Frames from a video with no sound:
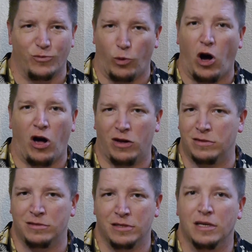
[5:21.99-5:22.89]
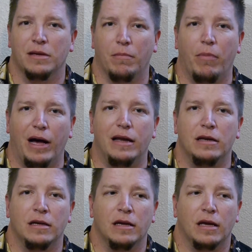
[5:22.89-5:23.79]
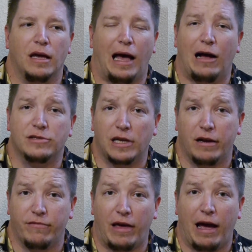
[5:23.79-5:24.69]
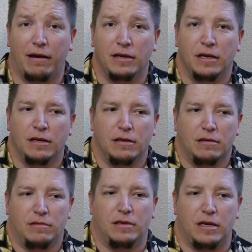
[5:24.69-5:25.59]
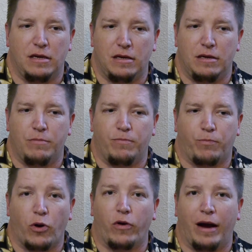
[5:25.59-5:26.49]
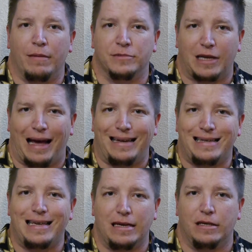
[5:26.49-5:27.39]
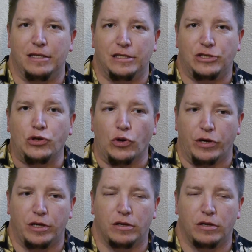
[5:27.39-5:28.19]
wrong, but outside of that, the program's idea is good.